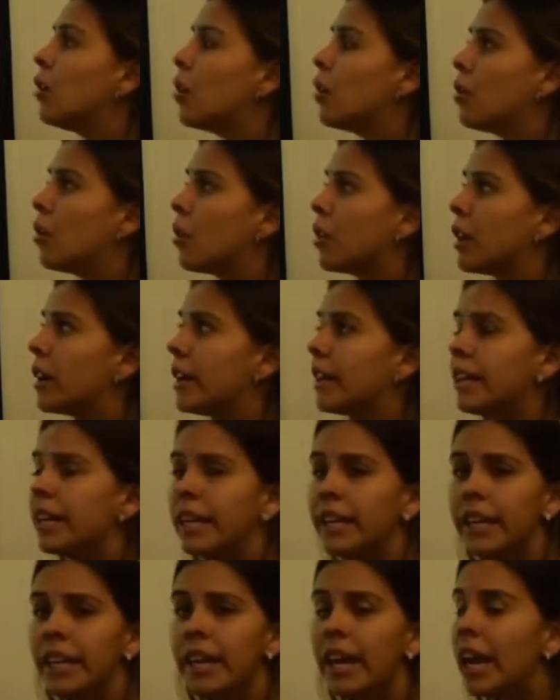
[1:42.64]
or
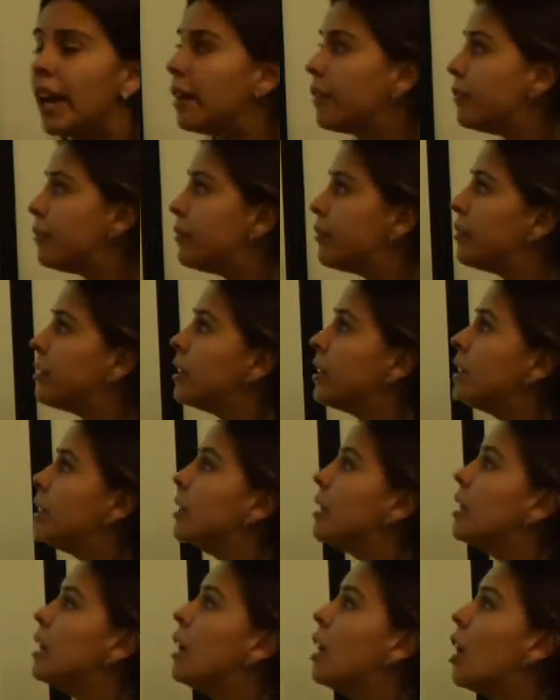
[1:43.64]
ef
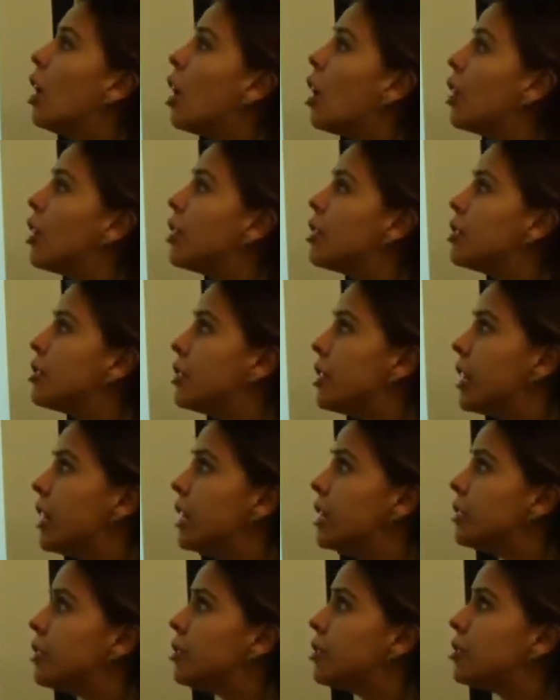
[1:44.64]
are
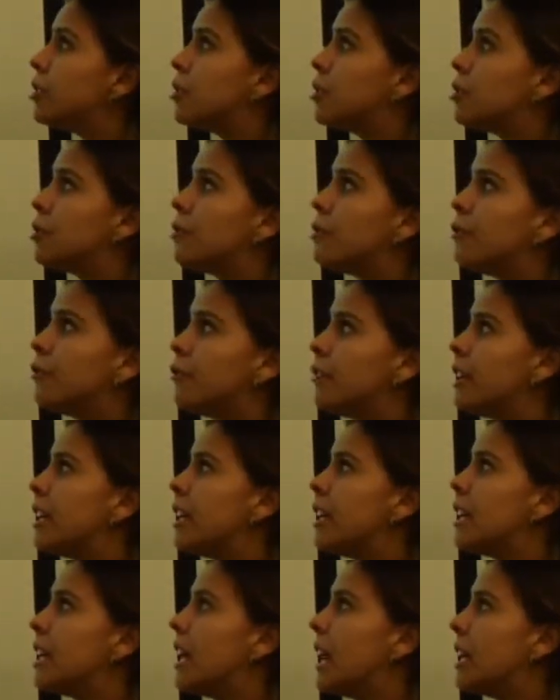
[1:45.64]
changed to
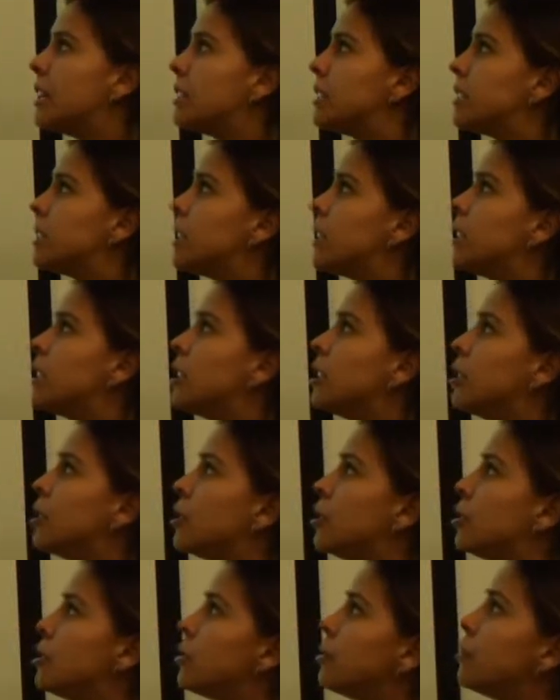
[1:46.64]
ves
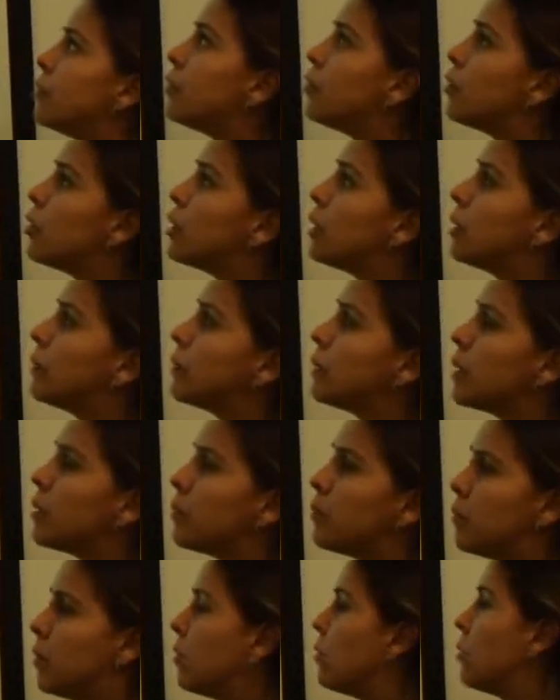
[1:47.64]
to form the
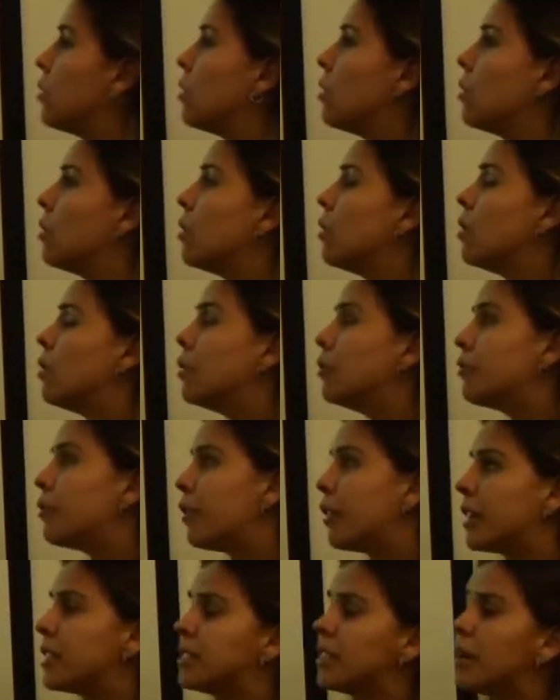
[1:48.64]
plural.
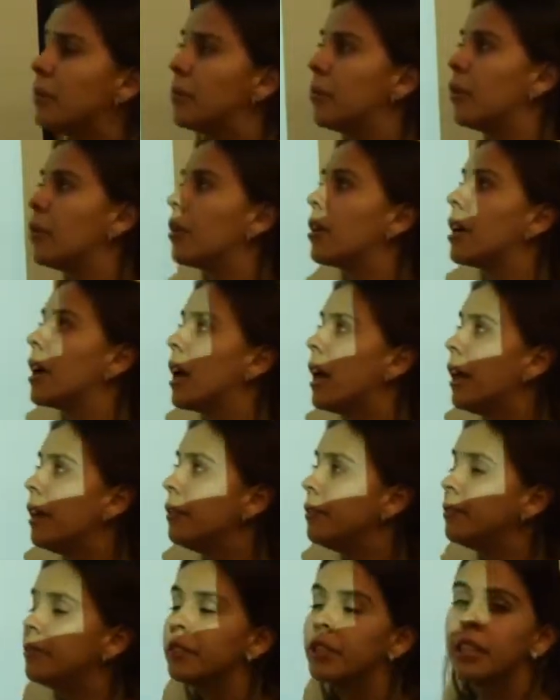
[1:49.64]
For example,
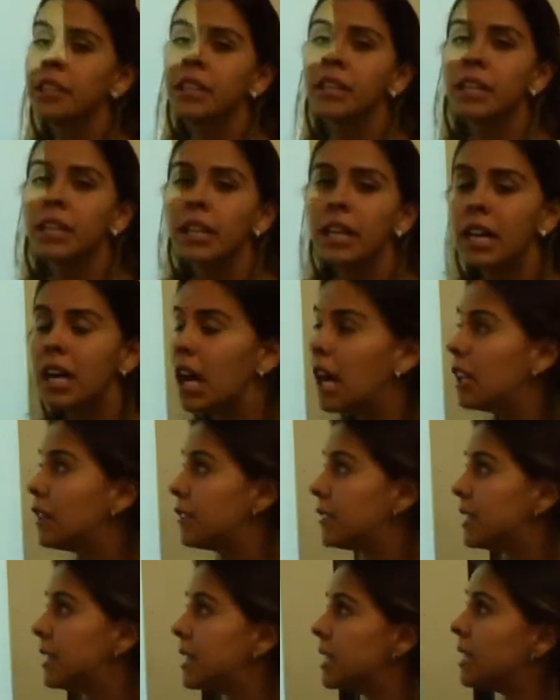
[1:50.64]
calf,
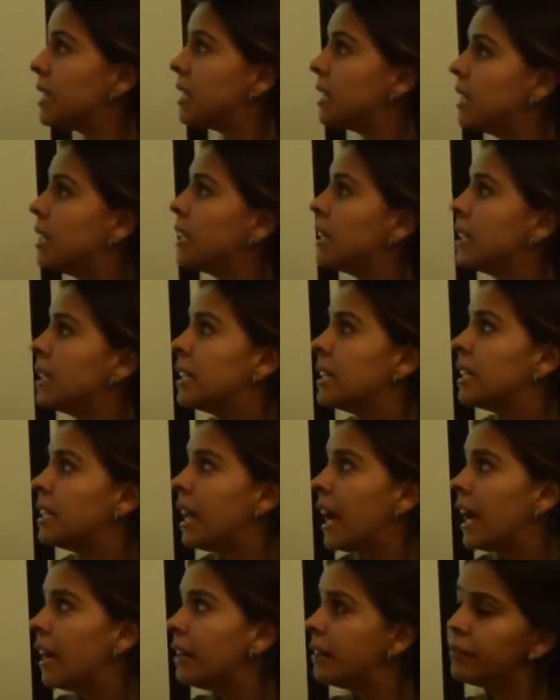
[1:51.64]
calves,
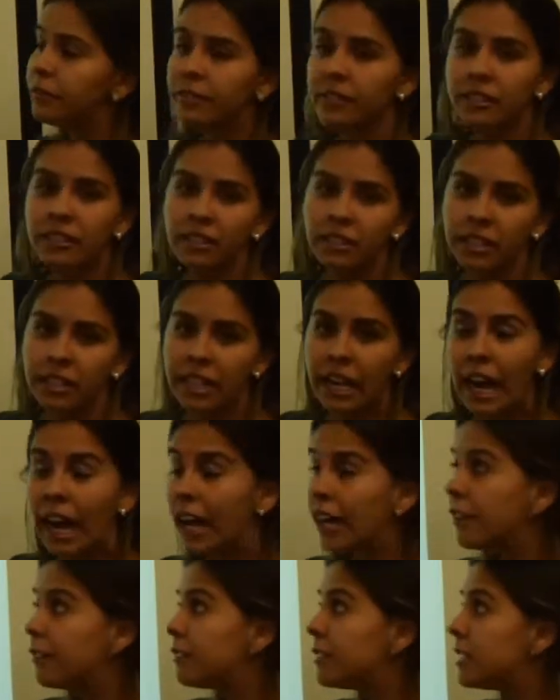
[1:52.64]
knife,
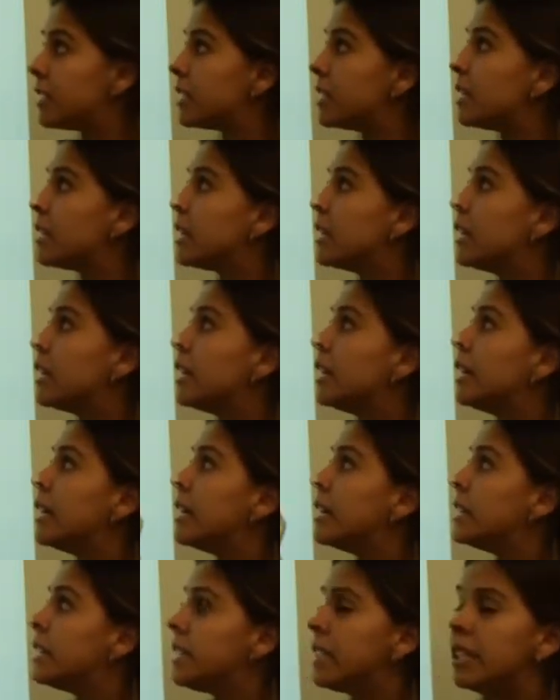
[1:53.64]
knives,
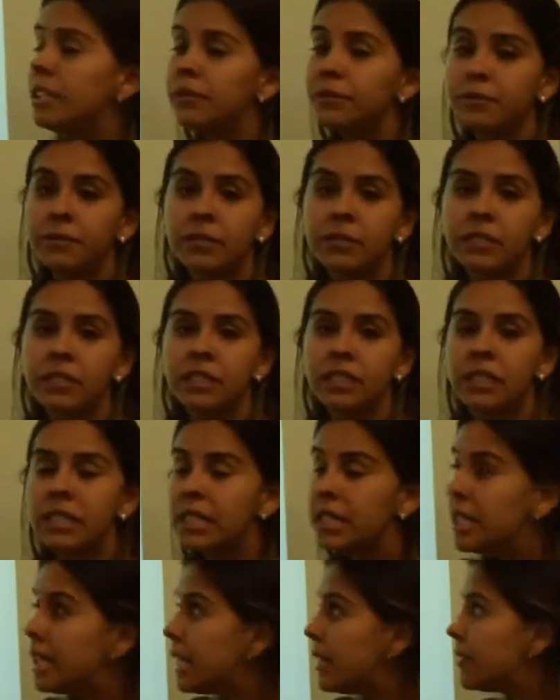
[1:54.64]
thief,
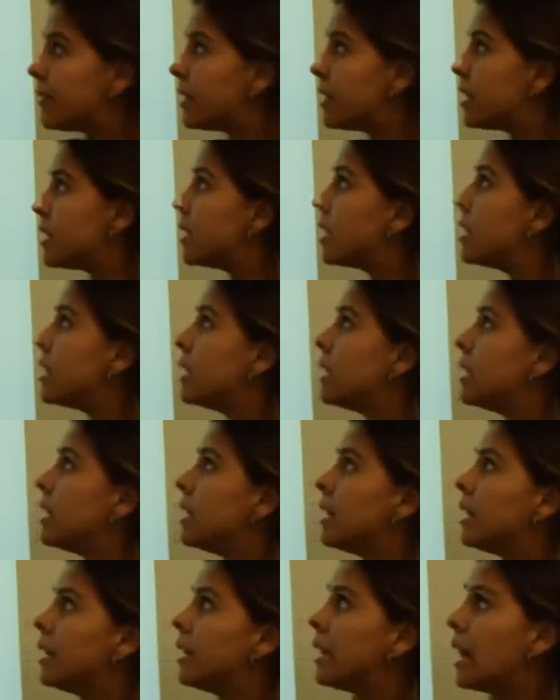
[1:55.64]
thieves,
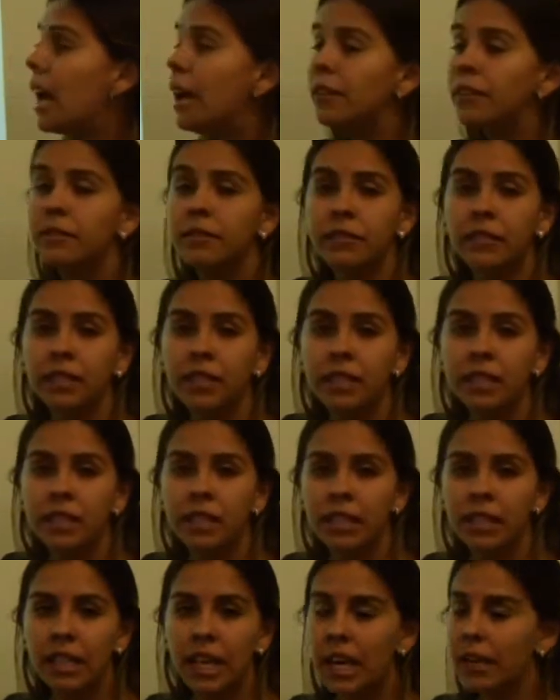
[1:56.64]
life,
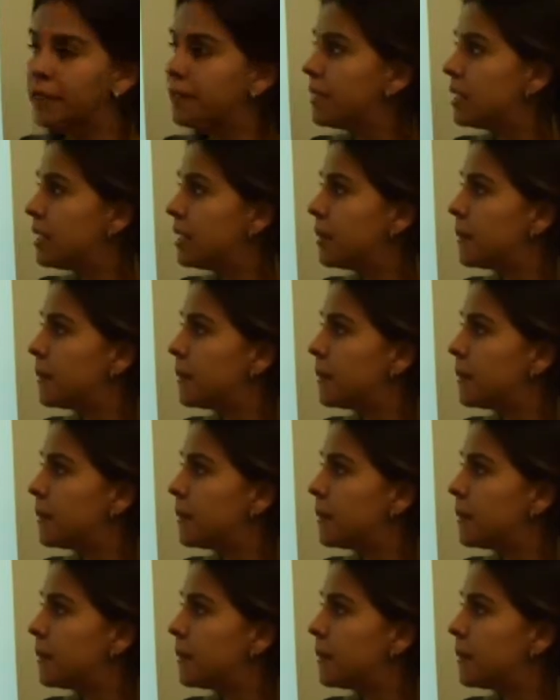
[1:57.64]
lives.